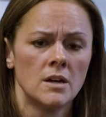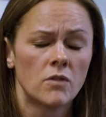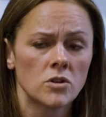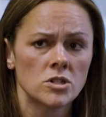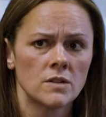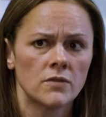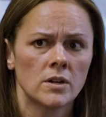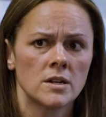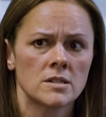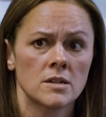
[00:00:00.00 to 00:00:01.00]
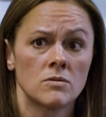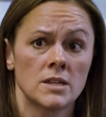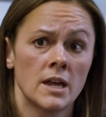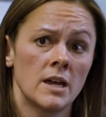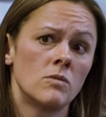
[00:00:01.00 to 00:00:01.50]
fortunate for us, it was
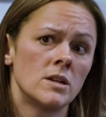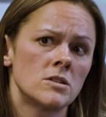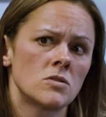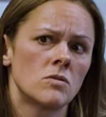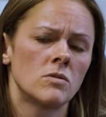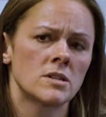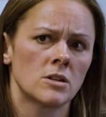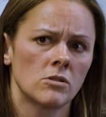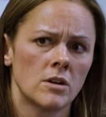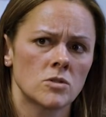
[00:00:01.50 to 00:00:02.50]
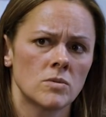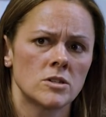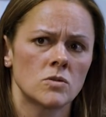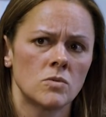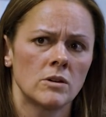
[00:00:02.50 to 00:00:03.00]
a headwind, so it wasn't a crosswind,
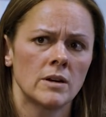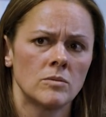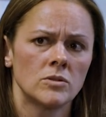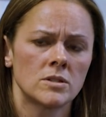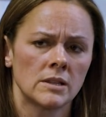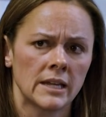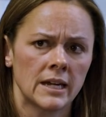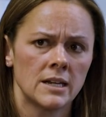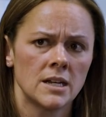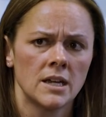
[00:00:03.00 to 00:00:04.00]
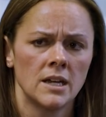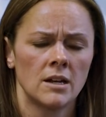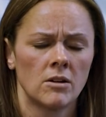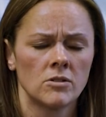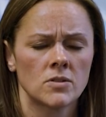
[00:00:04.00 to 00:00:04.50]
so we were able to land,
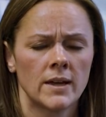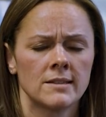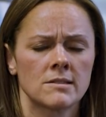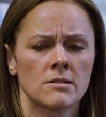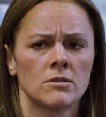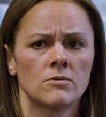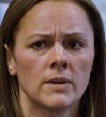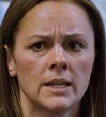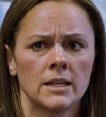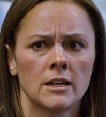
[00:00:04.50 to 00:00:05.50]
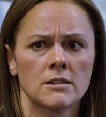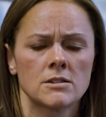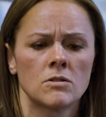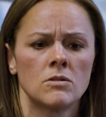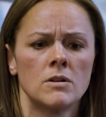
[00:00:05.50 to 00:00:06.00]
and it also hadn't started raining yet.
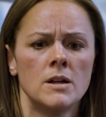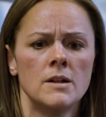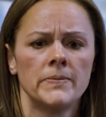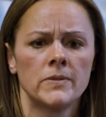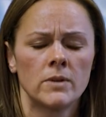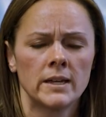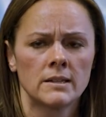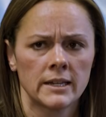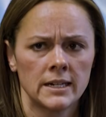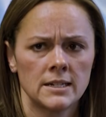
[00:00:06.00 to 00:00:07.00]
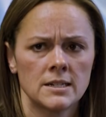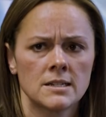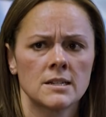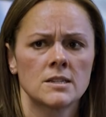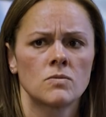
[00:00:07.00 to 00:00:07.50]
So we had the landing
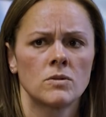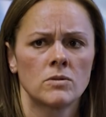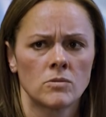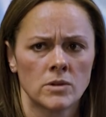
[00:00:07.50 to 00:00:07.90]
distance, we weren't